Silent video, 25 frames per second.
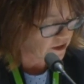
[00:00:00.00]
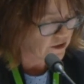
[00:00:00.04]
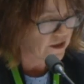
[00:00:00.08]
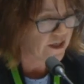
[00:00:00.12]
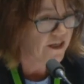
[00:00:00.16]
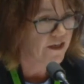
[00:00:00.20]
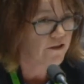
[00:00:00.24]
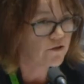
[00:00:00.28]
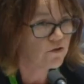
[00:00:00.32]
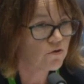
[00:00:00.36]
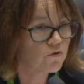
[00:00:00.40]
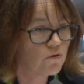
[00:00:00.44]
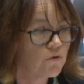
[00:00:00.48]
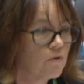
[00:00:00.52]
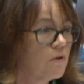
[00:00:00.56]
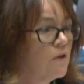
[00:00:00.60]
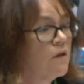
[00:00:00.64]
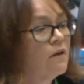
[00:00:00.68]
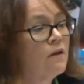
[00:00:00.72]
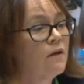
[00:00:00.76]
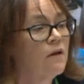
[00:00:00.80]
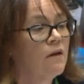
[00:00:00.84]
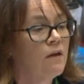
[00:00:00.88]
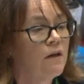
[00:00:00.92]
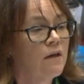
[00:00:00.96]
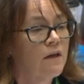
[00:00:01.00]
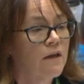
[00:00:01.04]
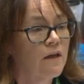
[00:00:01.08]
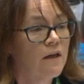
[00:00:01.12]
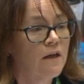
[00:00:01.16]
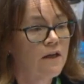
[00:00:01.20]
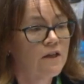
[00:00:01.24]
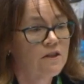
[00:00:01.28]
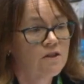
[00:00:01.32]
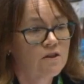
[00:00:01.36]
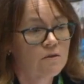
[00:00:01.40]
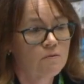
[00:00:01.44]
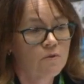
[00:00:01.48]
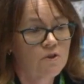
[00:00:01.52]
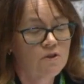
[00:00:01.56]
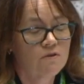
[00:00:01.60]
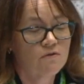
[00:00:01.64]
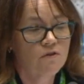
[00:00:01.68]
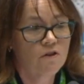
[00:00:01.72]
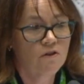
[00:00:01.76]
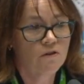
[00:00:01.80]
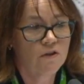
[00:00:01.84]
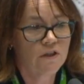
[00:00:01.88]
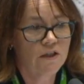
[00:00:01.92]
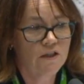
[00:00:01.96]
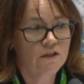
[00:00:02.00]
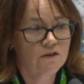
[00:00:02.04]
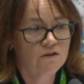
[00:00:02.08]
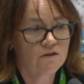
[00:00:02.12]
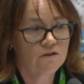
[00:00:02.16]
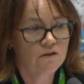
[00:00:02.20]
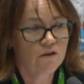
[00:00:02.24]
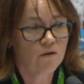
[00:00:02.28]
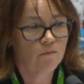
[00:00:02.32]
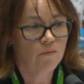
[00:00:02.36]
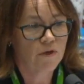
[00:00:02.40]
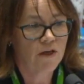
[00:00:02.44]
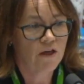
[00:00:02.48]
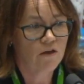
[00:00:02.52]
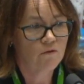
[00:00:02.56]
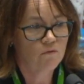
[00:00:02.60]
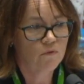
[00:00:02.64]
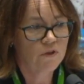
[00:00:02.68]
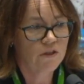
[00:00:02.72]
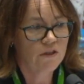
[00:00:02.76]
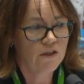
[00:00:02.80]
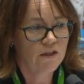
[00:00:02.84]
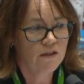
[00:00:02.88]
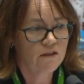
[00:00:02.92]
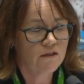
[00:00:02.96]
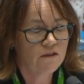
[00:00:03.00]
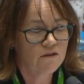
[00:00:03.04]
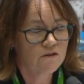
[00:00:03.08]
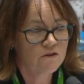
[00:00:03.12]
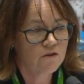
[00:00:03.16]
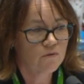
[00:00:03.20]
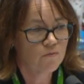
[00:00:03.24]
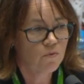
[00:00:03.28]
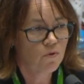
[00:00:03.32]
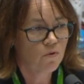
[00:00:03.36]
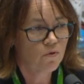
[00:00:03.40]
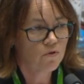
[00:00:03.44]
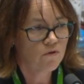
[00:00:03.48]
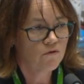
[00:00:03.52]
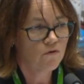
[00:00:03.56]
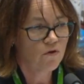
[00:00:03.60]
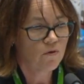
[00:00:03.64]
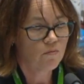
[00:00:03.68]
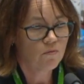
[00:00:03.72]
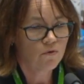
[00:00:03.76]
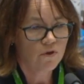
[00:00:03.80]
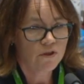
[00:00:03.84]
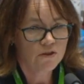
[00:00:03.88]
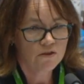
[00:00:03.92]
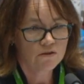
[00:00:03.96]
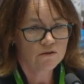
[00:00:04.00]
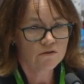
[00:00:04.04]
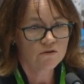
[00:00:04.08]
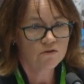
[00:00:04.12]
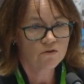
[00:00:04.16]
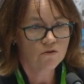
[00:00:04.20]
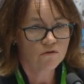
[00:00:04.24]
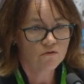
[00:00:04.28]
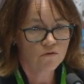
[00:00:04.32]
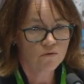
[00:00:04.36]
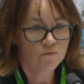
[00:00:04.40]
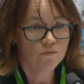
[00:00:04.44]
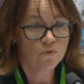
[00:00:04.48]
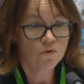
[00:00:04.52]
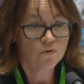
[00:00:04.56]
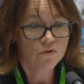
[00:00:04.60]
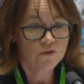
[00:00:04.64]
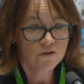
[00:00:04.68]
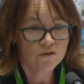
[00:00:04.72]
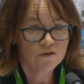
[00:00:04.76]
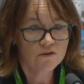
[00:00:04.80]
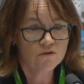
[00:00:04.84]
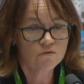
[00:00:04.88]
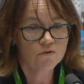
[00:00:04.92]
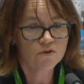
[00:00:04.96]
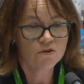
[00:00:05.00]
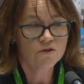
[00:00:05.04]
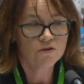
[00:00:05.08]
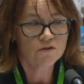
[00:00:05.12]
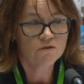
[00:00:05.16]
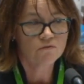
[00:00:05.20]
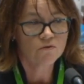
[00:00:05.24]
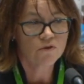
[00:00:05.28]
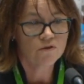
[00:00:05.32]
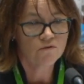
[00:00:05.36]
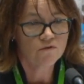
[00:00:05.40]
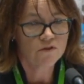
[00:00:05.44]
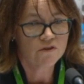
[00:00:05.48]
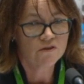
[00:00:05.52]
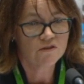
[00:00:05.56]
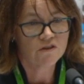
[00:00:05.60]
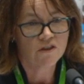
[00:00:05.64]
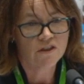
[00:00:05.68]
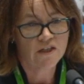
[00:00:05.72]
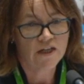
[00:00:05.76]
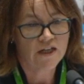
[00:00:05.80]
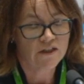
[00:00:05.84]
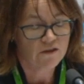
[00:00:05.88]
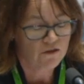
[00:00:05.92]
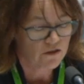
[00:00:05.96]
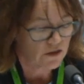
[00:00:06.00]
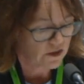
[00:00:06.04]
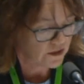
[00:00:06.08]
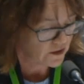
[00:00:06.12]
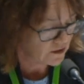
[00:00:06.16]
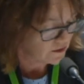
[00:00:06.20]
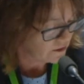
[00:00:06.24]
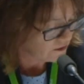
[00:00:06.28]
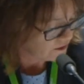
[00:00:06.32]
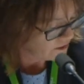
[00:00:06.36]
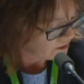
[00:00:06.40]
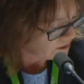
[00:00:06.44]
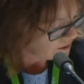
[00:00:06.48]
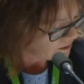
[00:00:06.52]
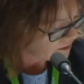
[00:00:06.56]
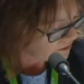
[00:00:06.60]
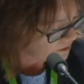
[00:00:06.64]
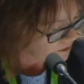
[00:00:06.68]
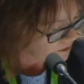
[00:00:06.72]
annual estimates variation amount we get in support of Operation Sovereign Borders, which is revisited annually in the